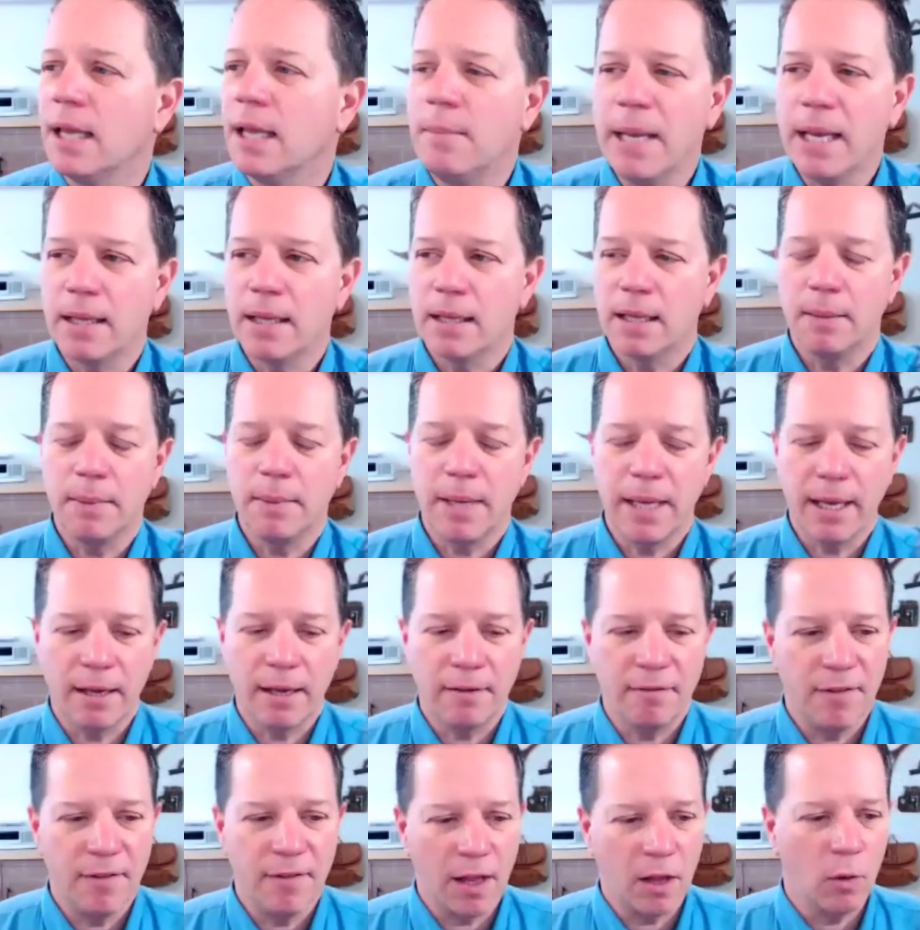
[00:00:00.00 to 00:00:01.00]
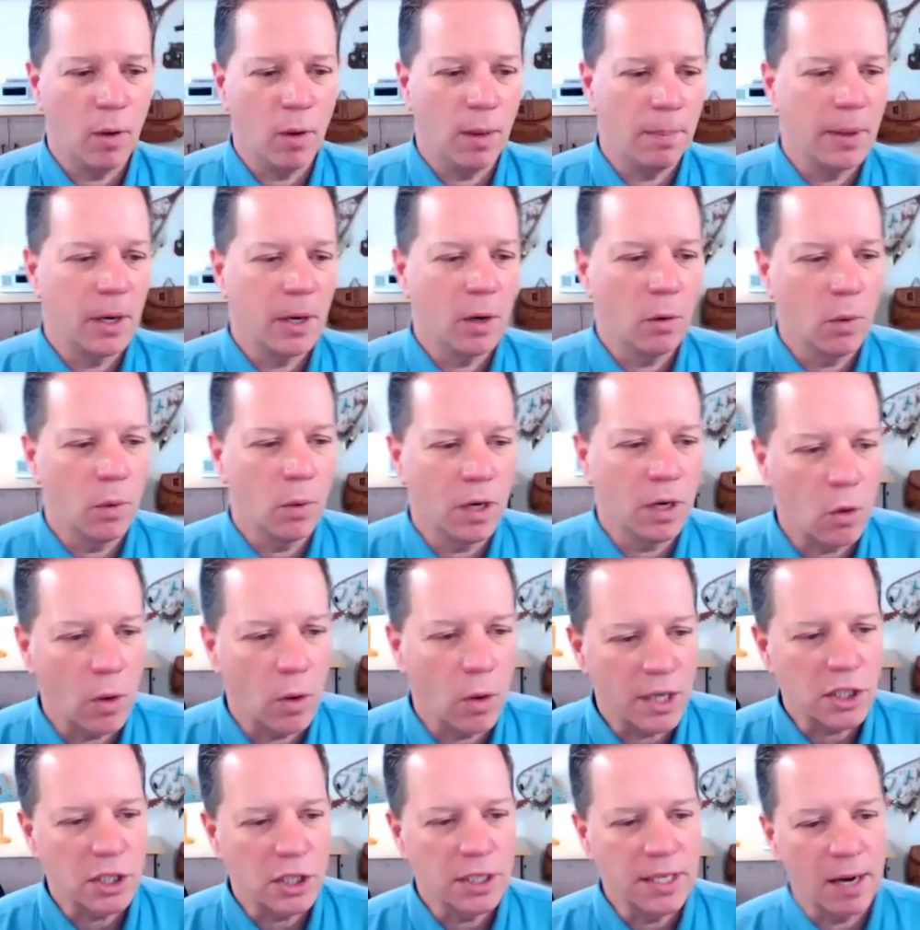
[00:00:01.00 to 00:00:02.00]
me follow up here with a
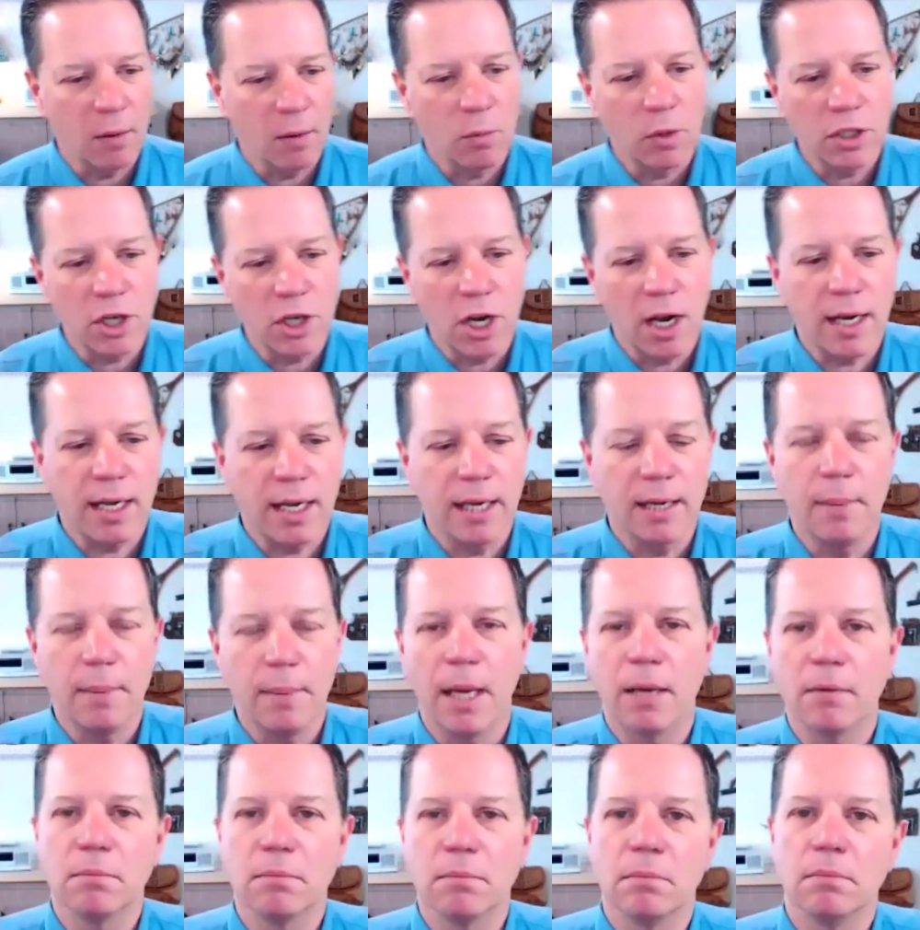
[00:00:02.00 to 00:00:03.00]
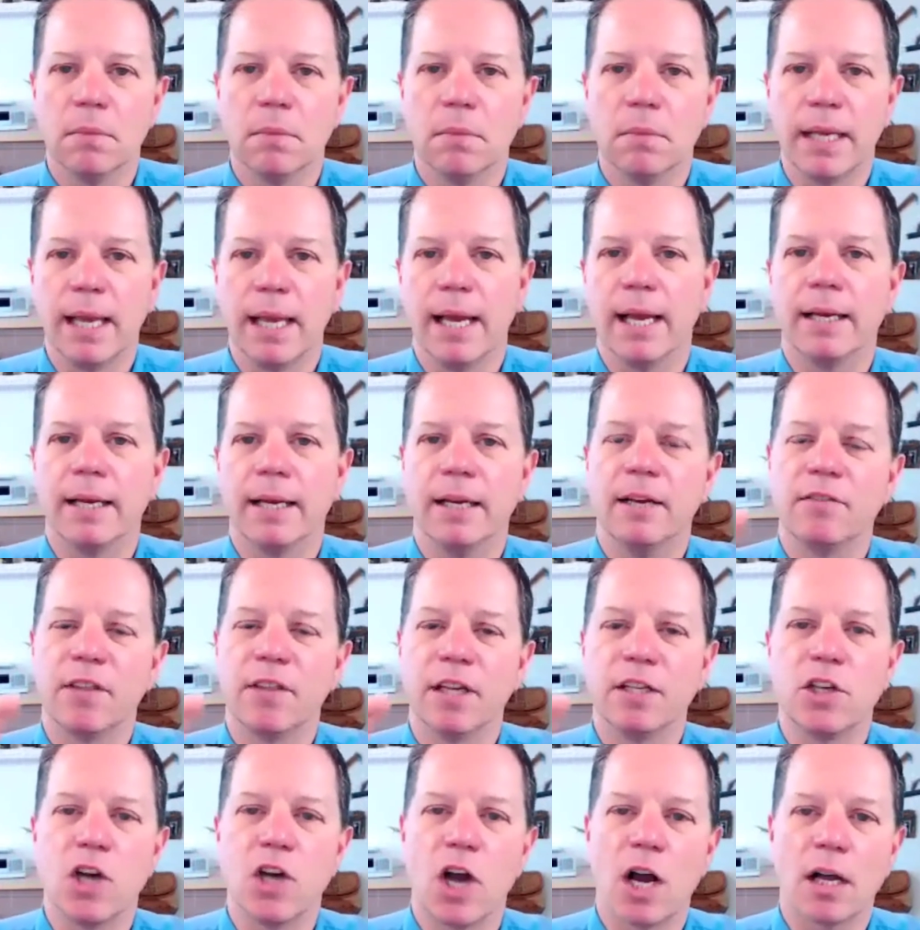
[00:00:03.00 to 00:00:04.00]
question. Now, we're talking about, again, if
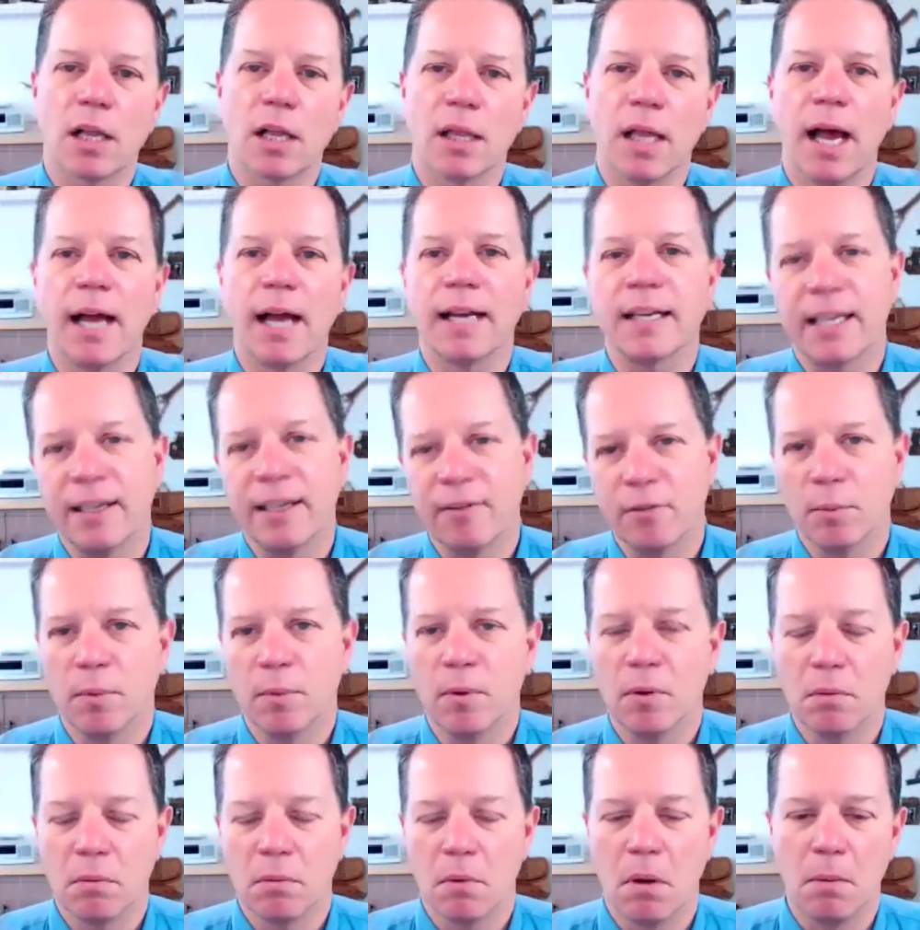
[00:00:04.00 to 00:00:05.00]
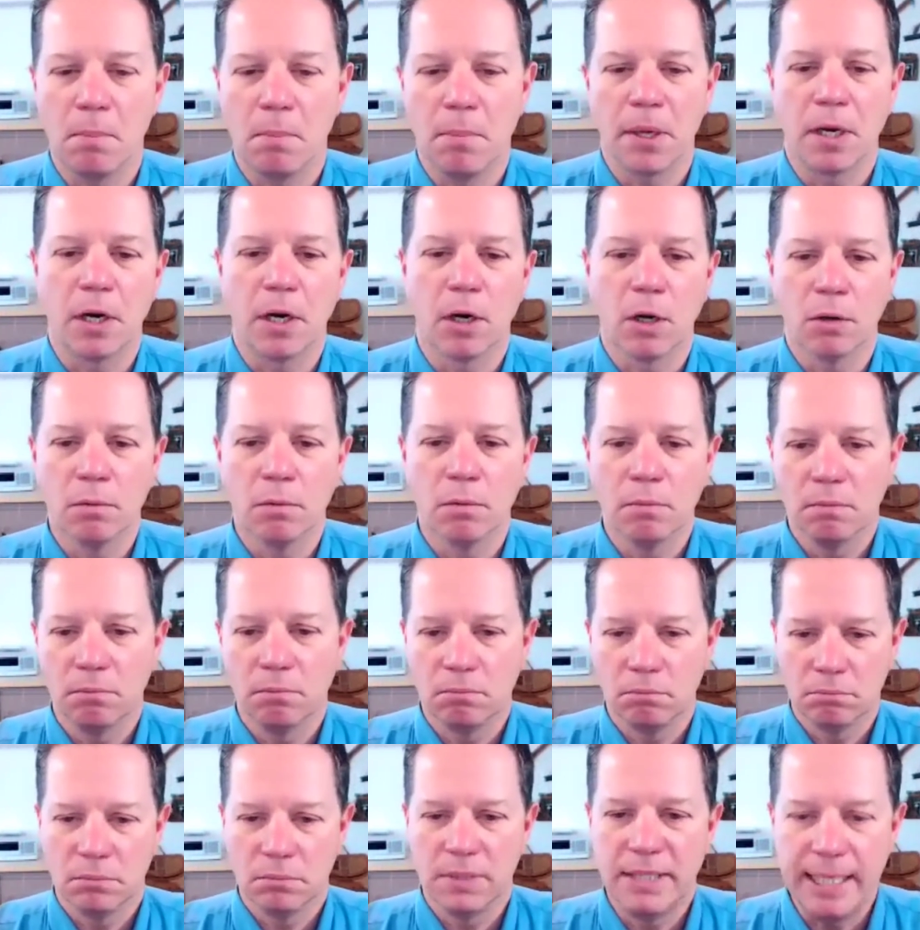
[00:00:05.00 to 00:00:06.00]
they talk a lot, give them a bigger
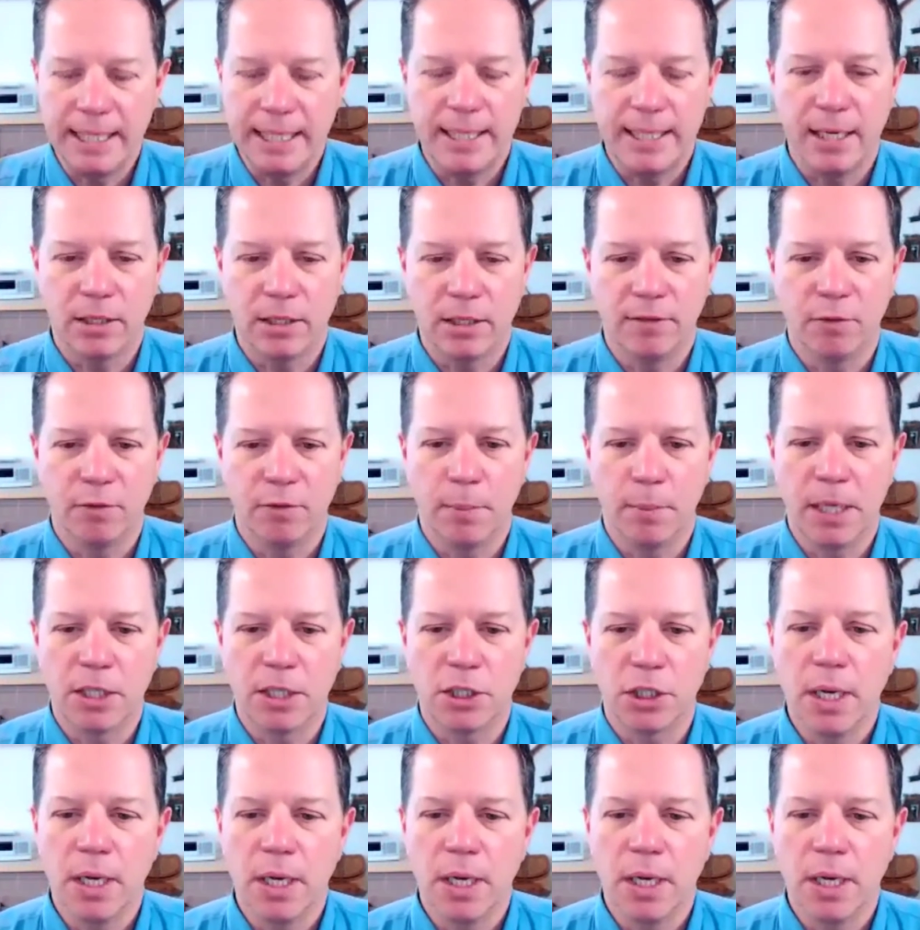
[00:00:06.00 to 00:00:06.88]
detailed information.